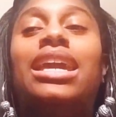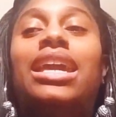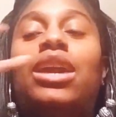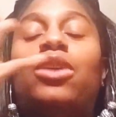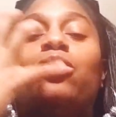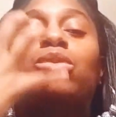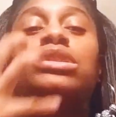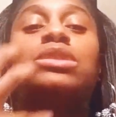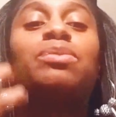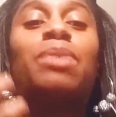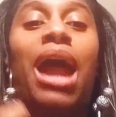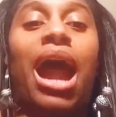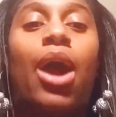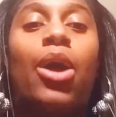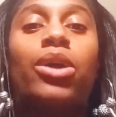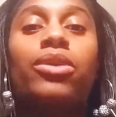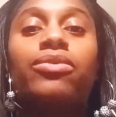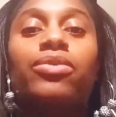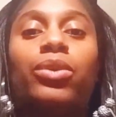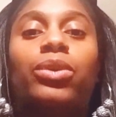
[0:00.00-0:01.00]
it was
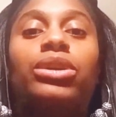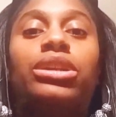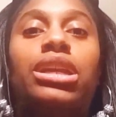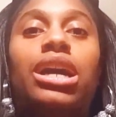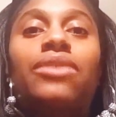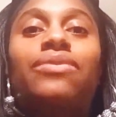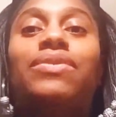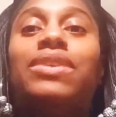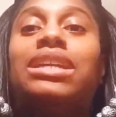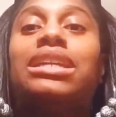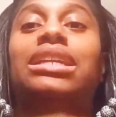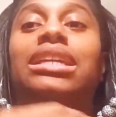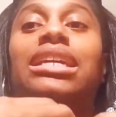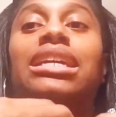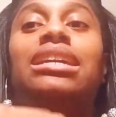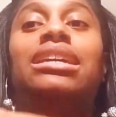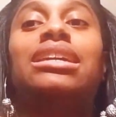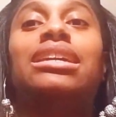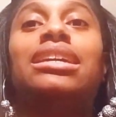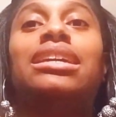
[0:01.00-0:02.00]
powerful enough and
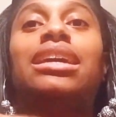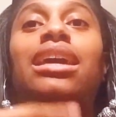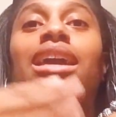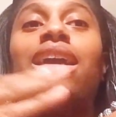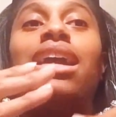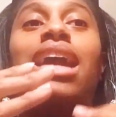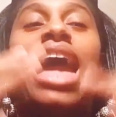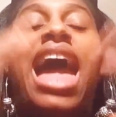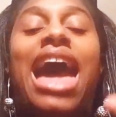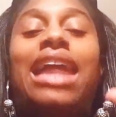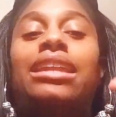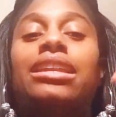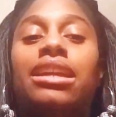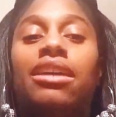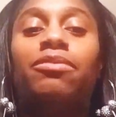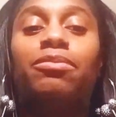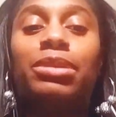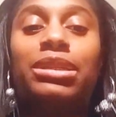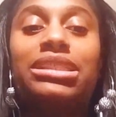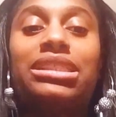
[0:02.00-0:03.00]
he had
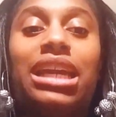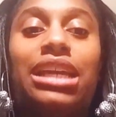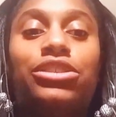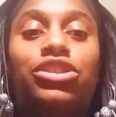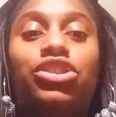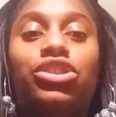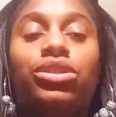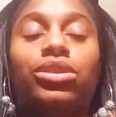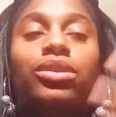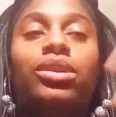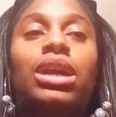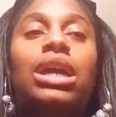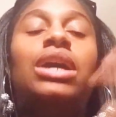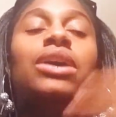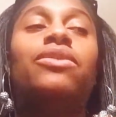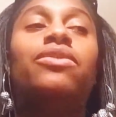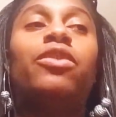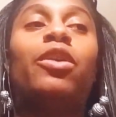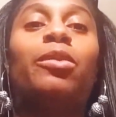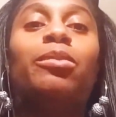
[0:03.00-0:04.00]
enough potential
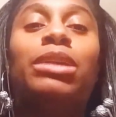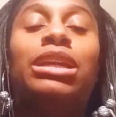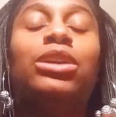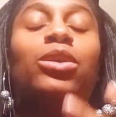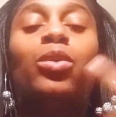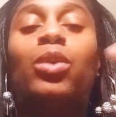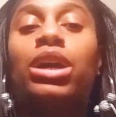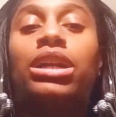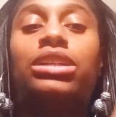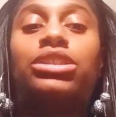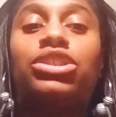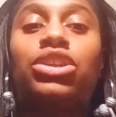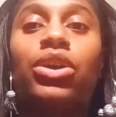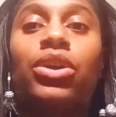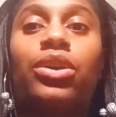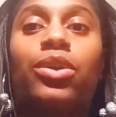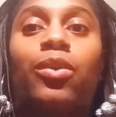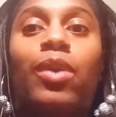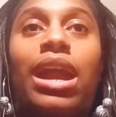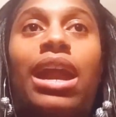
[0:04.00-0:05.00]
for me to want to
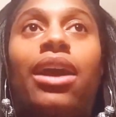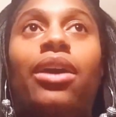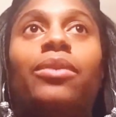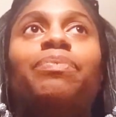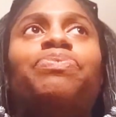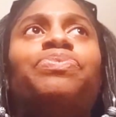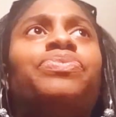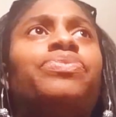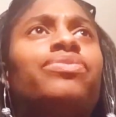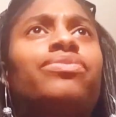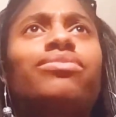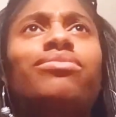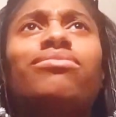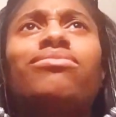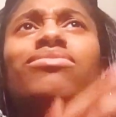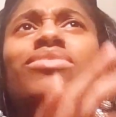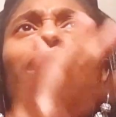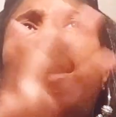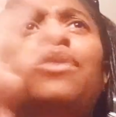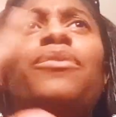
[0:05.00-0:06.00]
turn around.
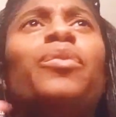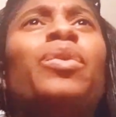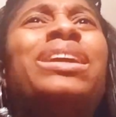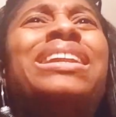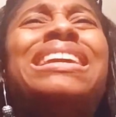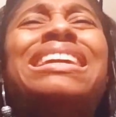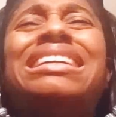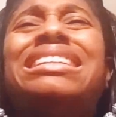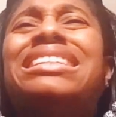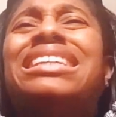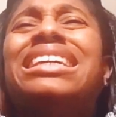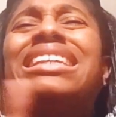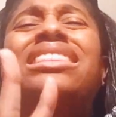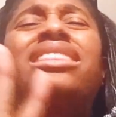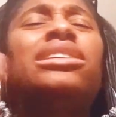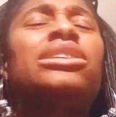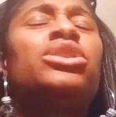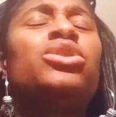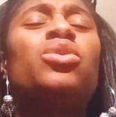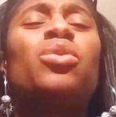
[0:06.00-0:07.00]
When he
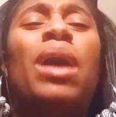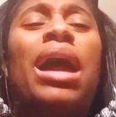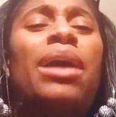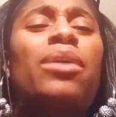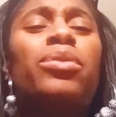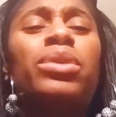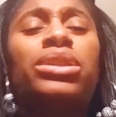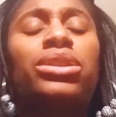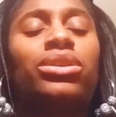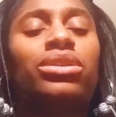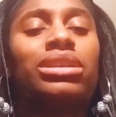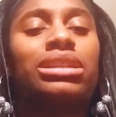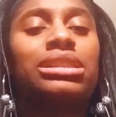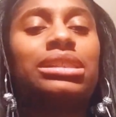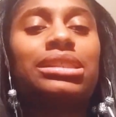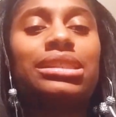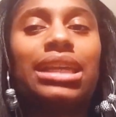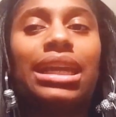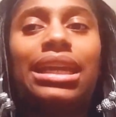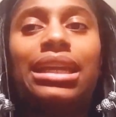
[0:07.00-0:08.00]
did the duet with
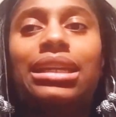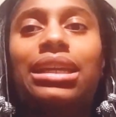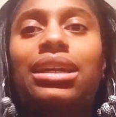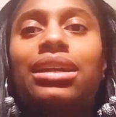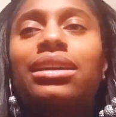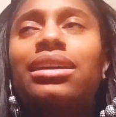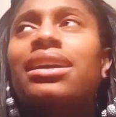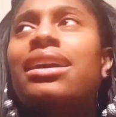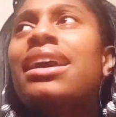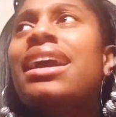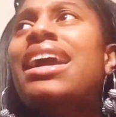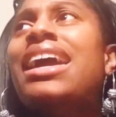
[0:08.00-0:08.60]
Christina,